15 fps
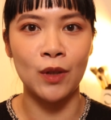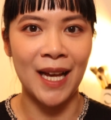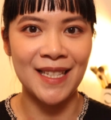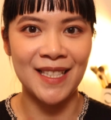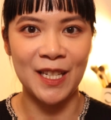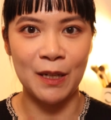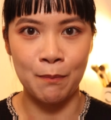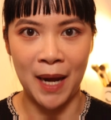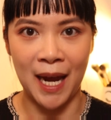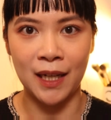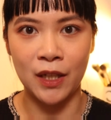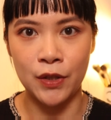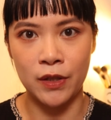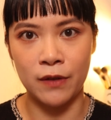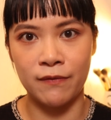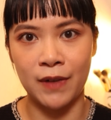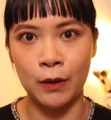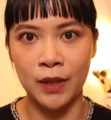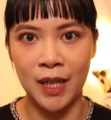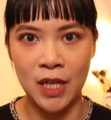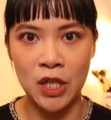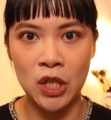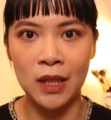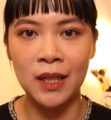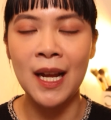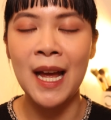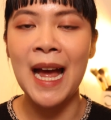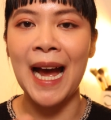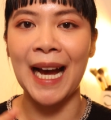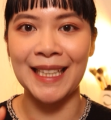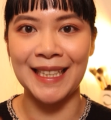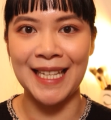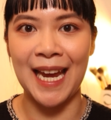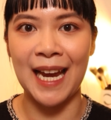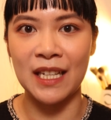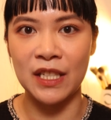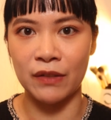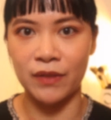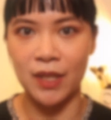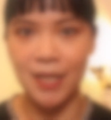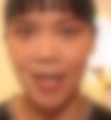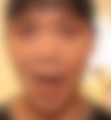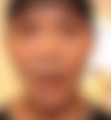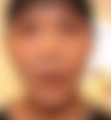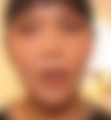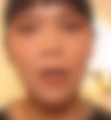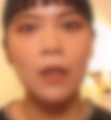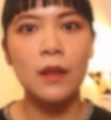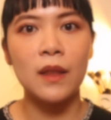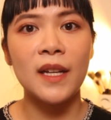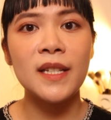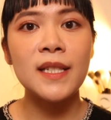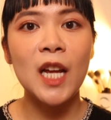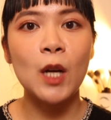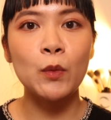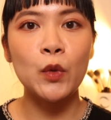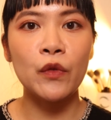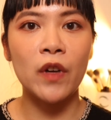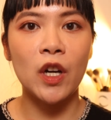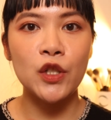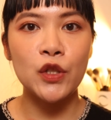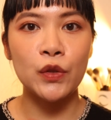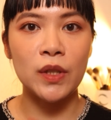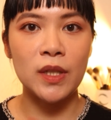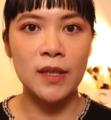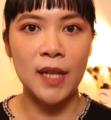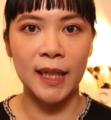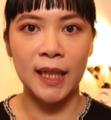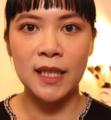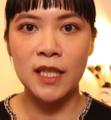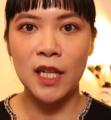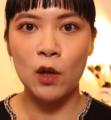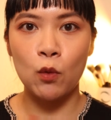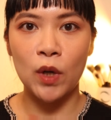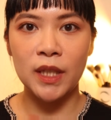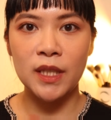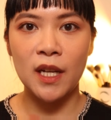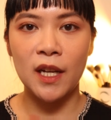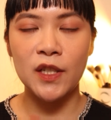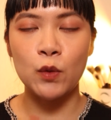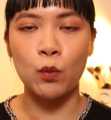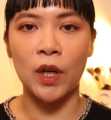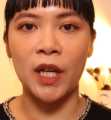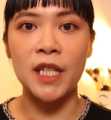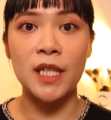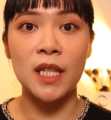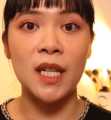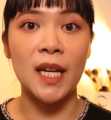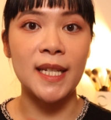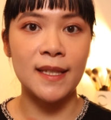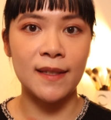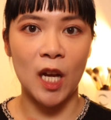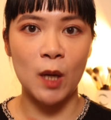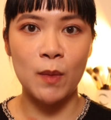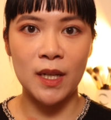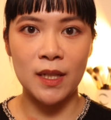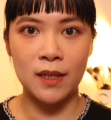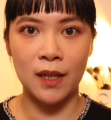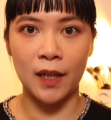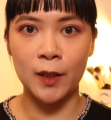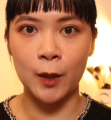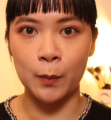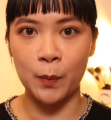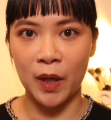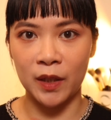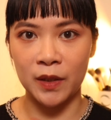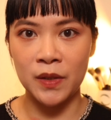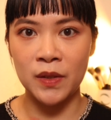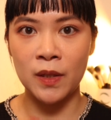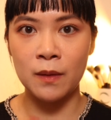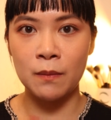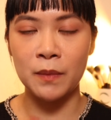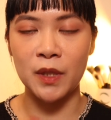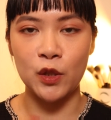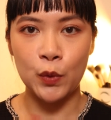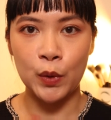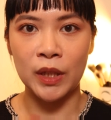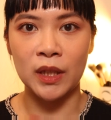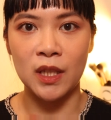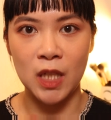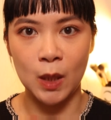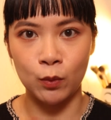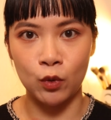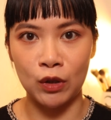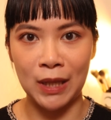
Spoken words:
Lasting Matte Cushion Foundation at the end of the day. Let's now move on to the second day wear test, where I did a side-by-side comparison between the Double